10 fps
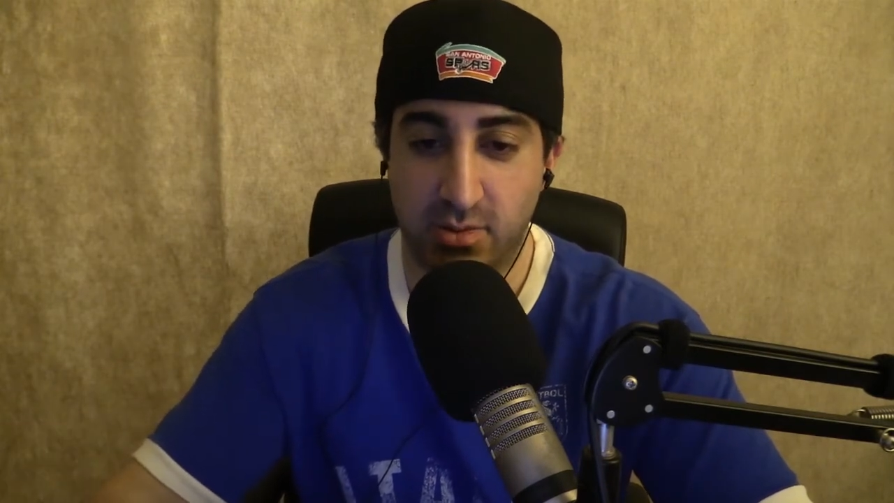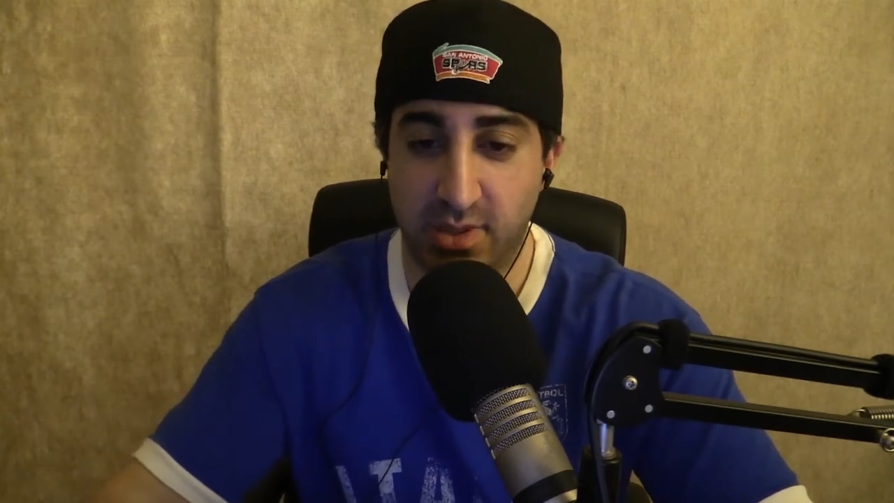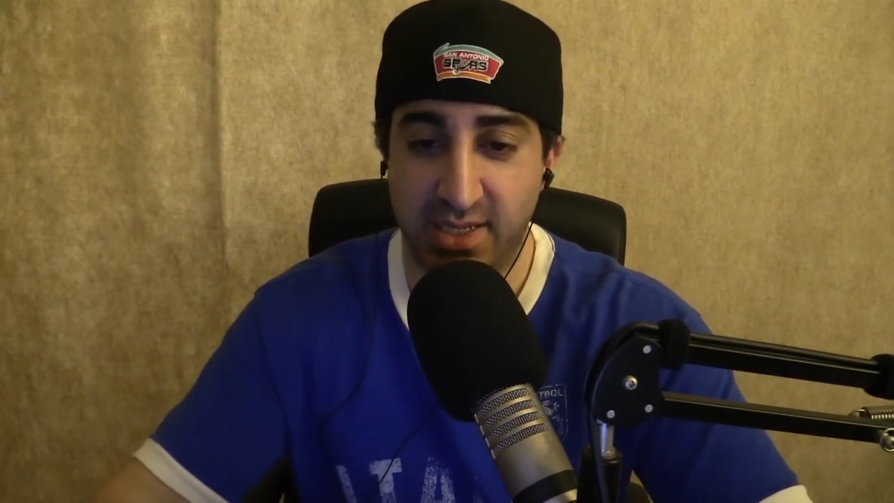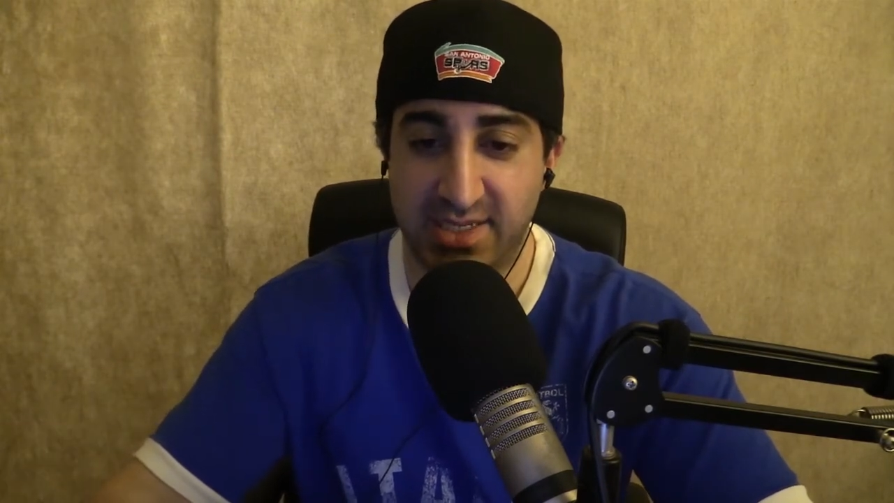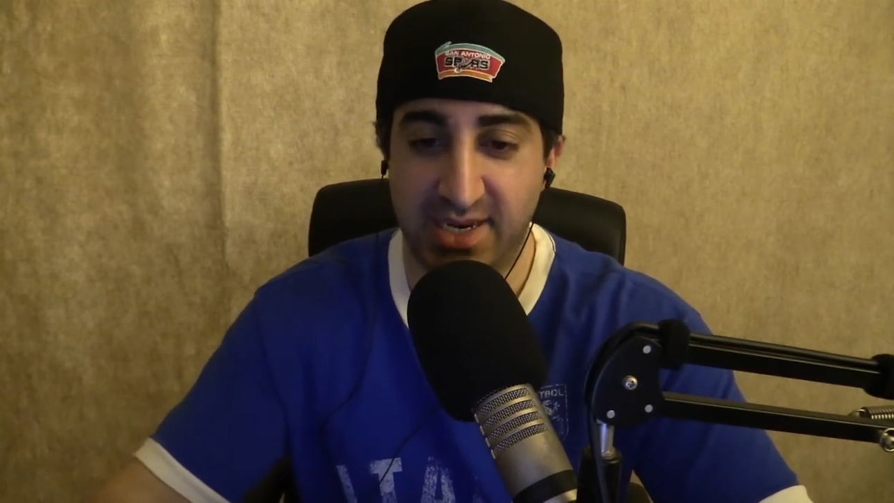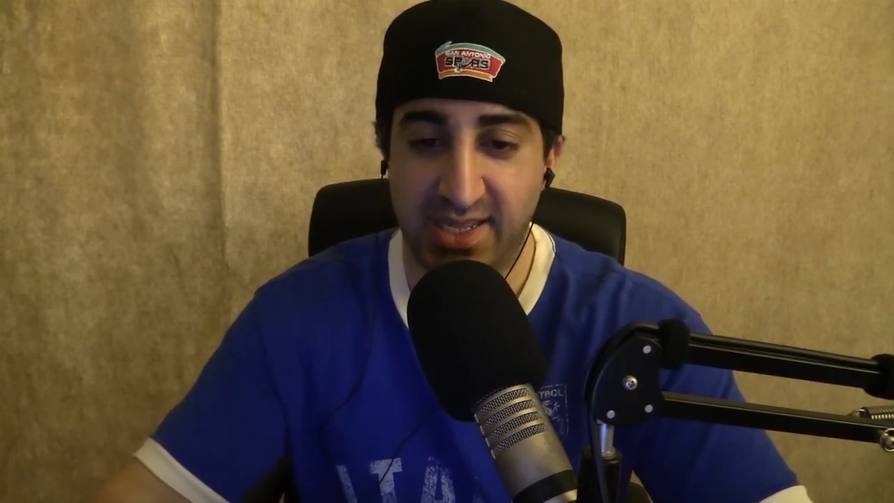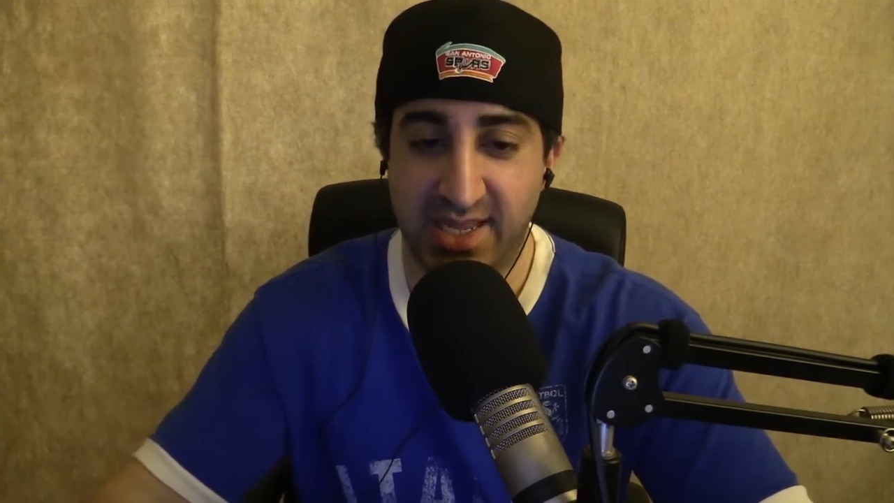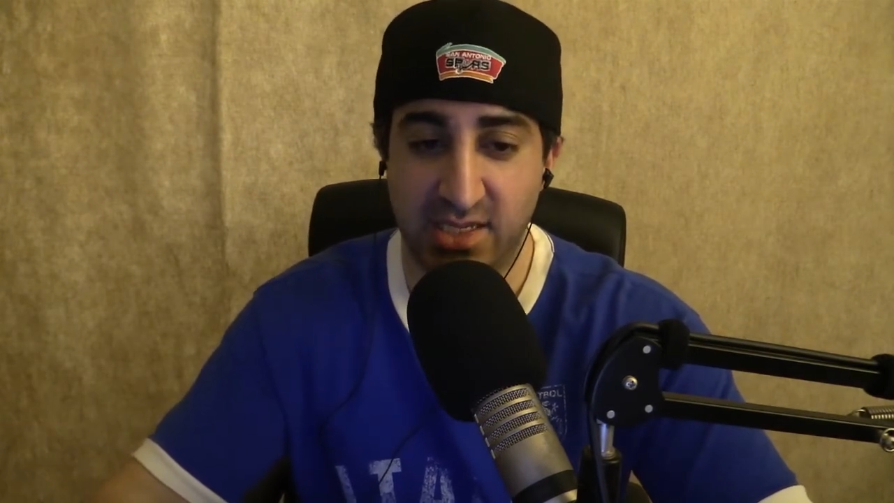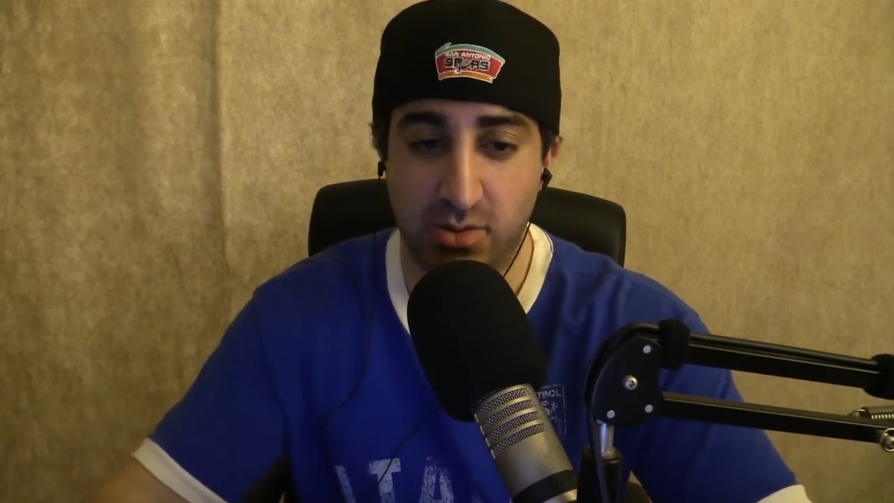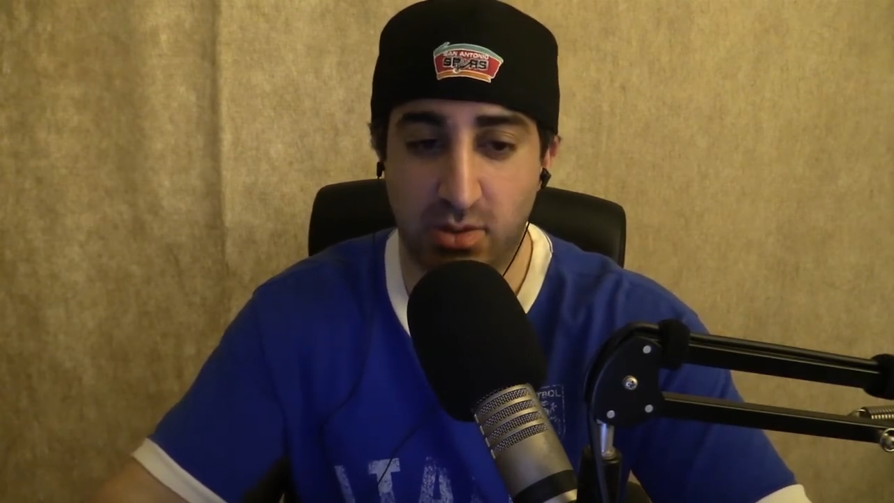who listed
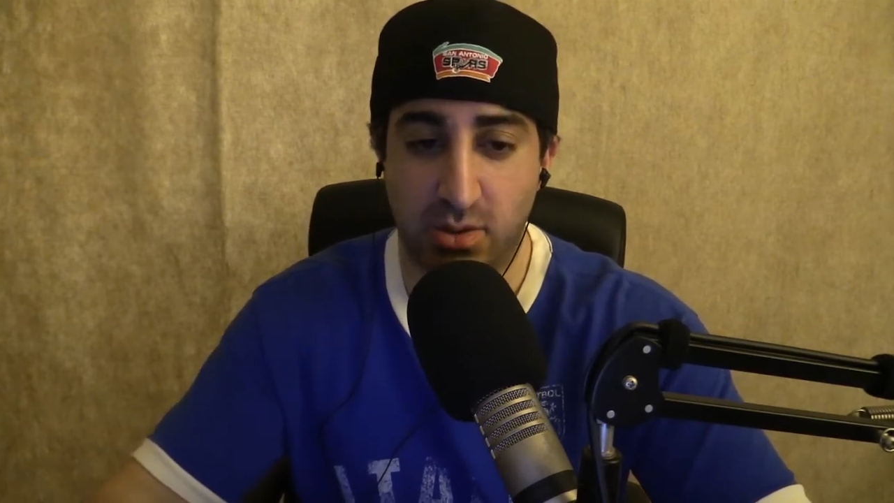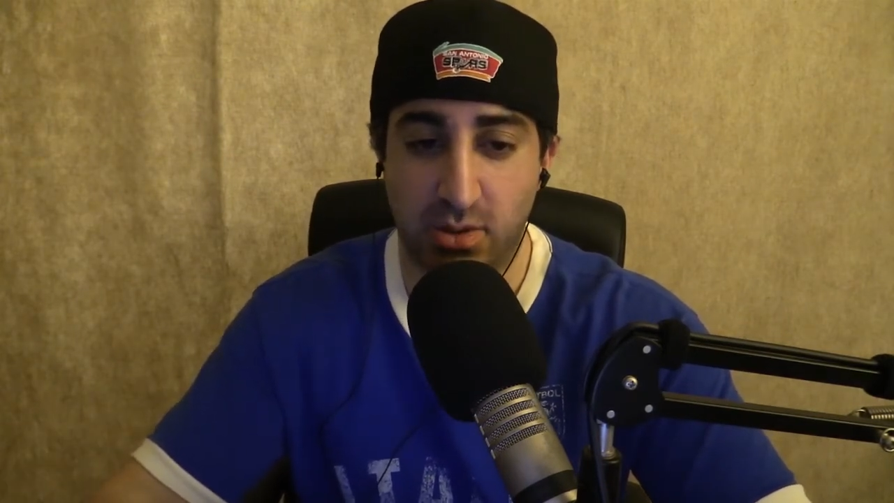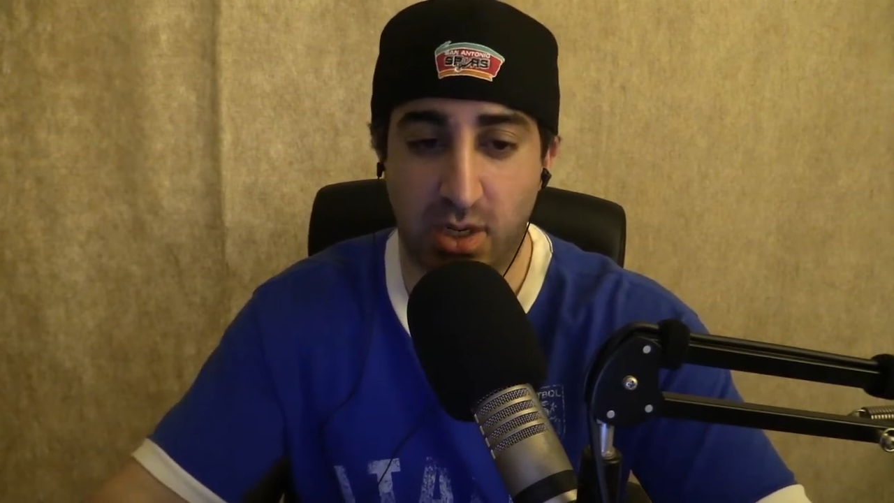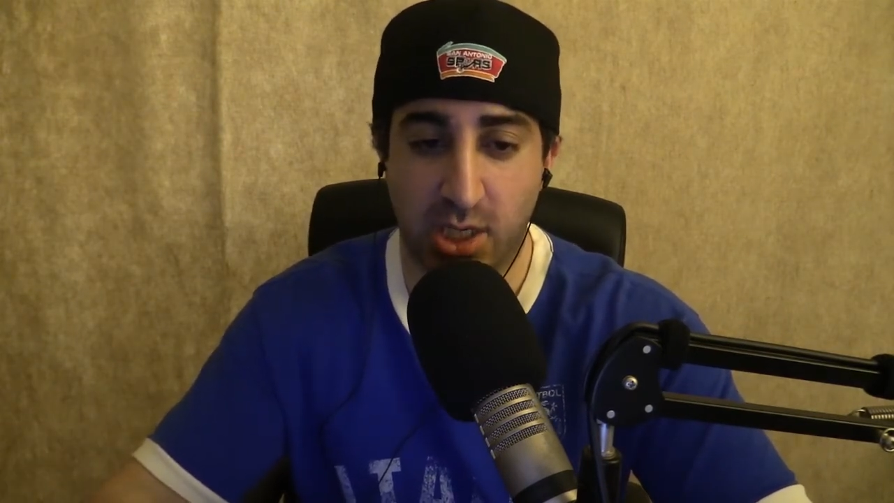his or her